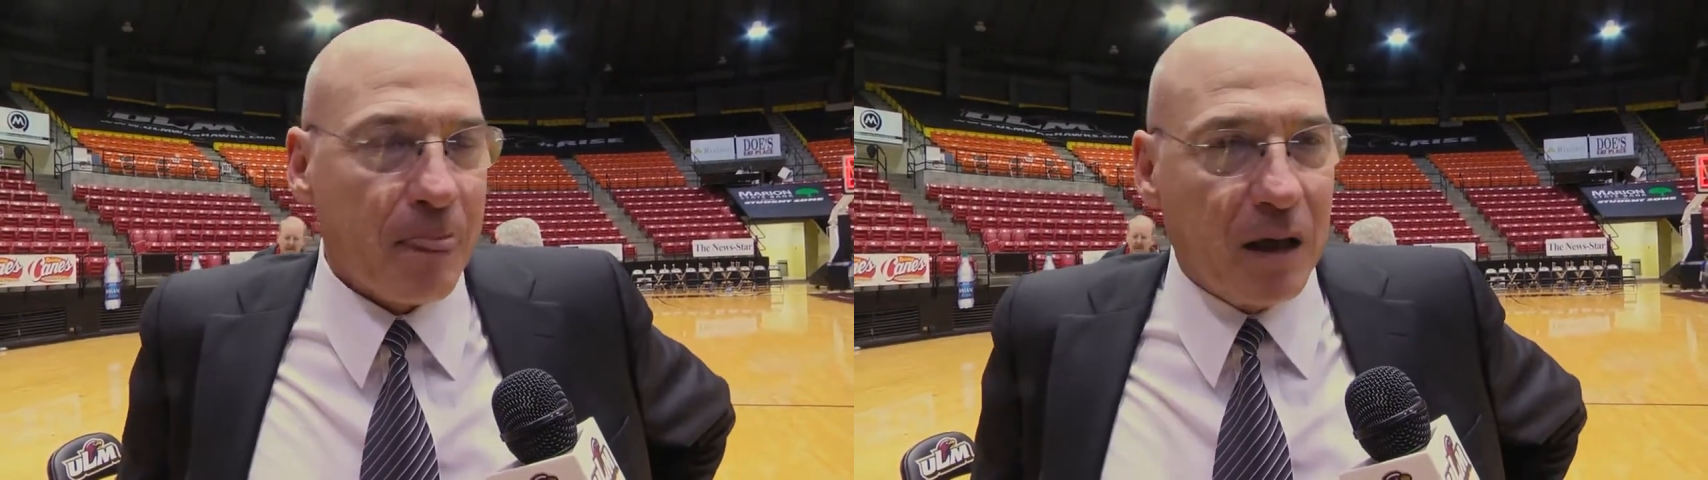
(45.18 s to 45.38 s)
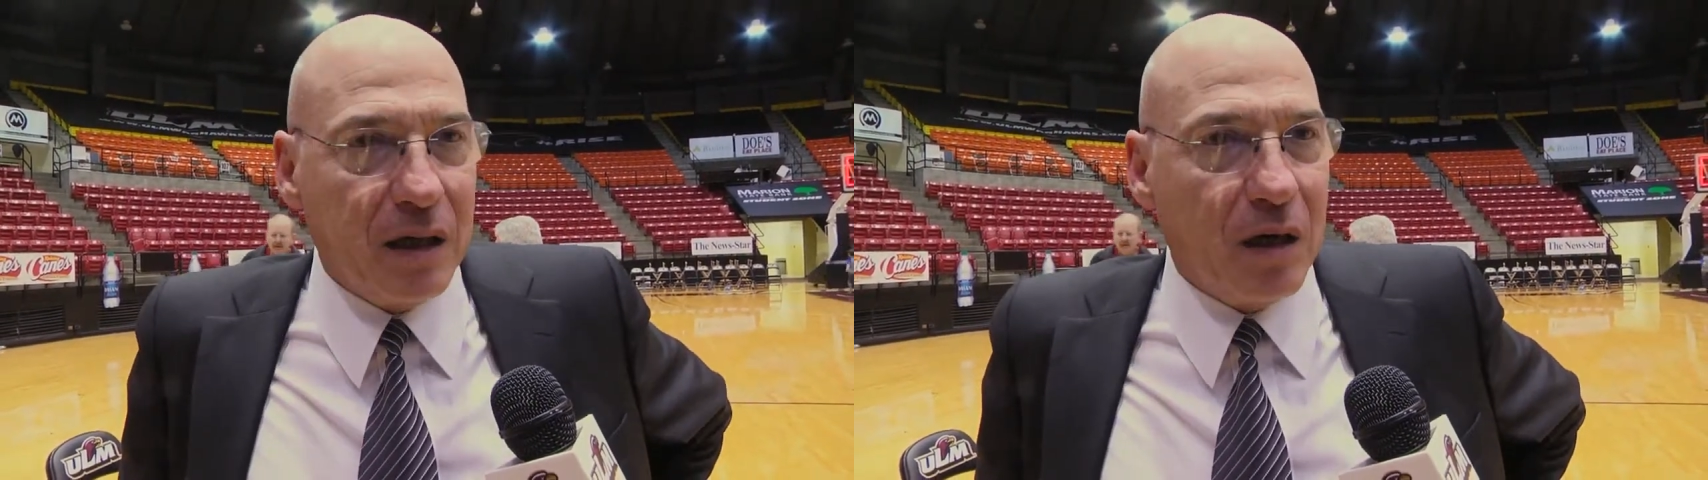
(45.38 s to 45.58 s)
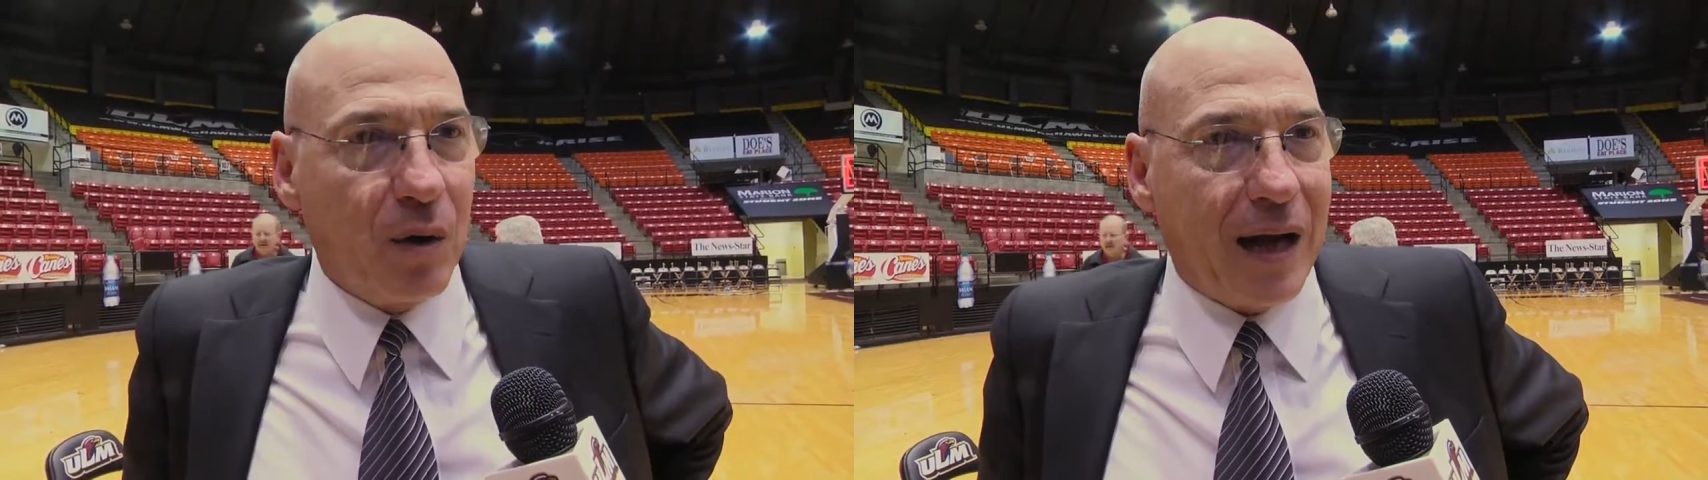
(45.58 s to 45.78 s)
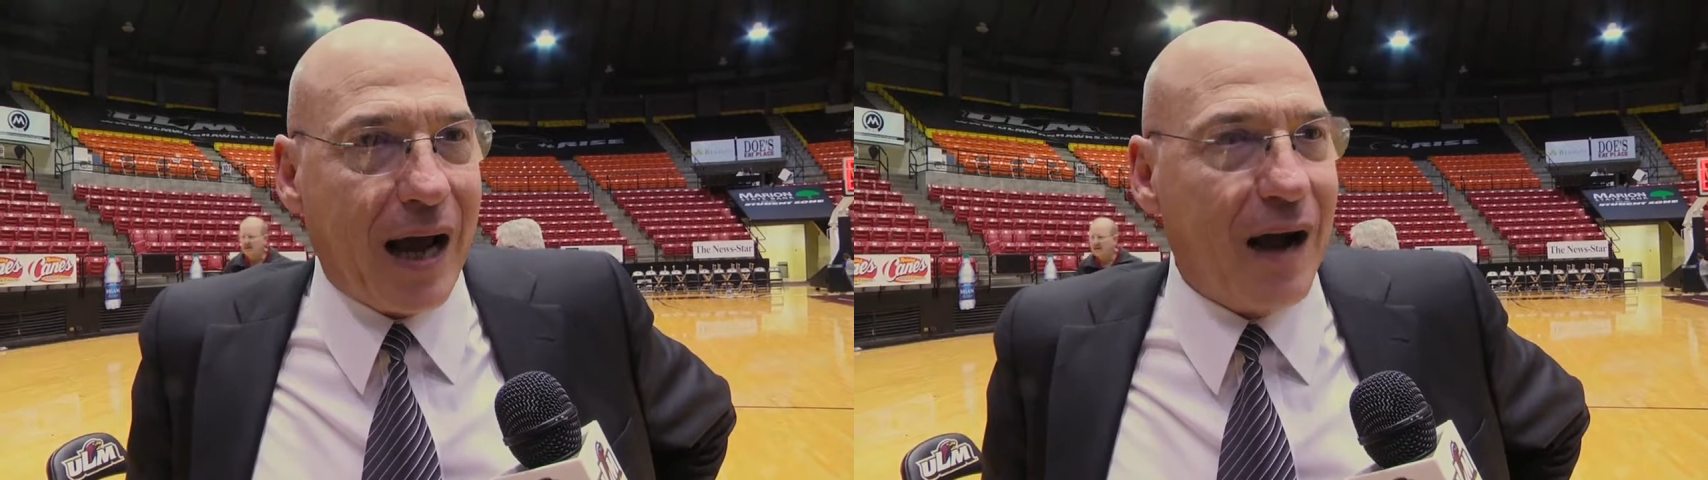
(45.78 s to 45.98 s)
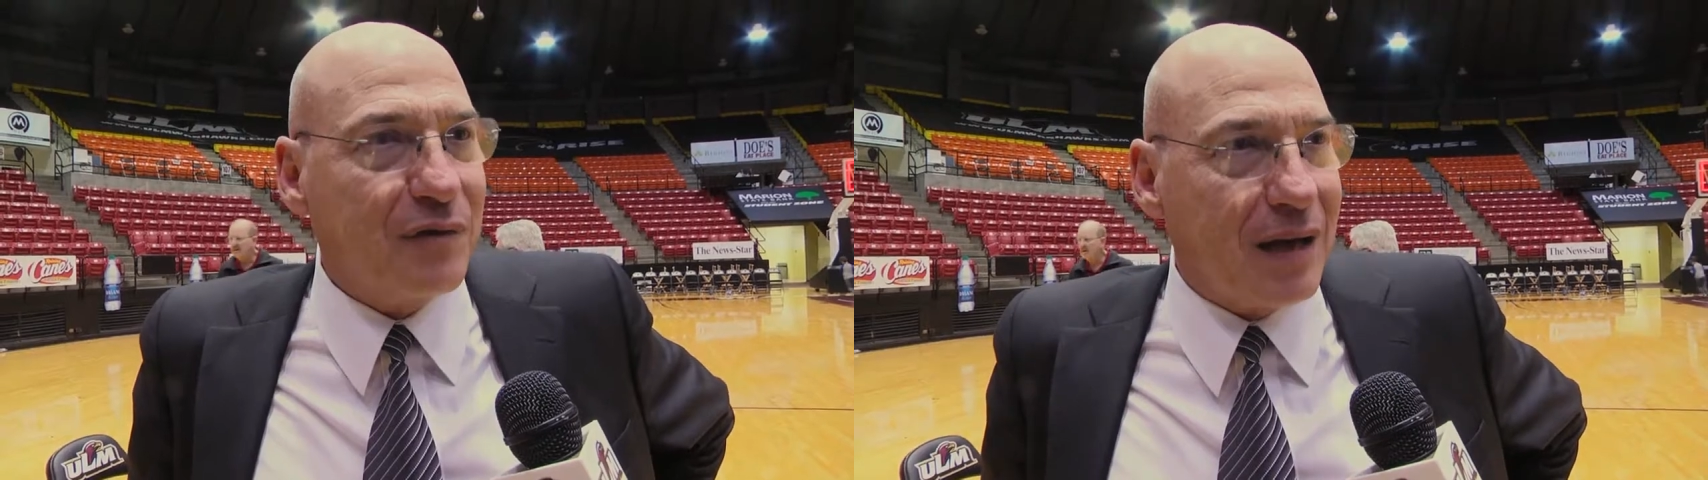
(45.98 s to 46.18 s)
you know, at
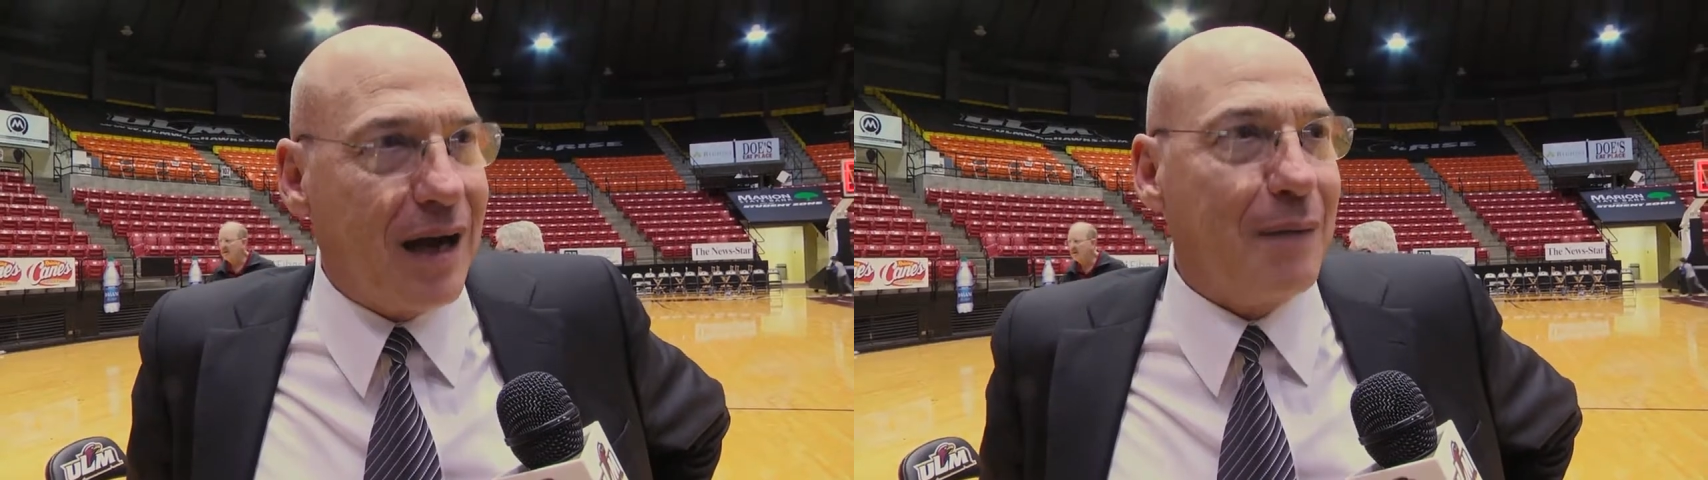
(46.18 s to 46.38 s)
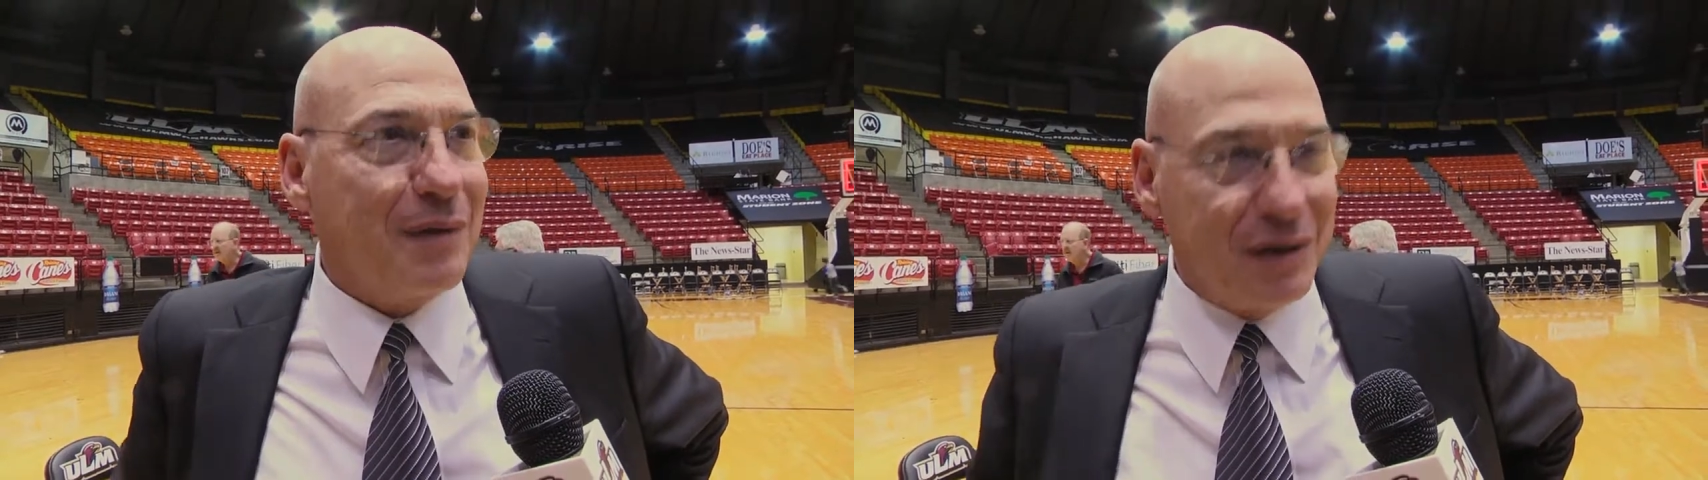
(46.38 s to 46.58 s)
halftime, uh,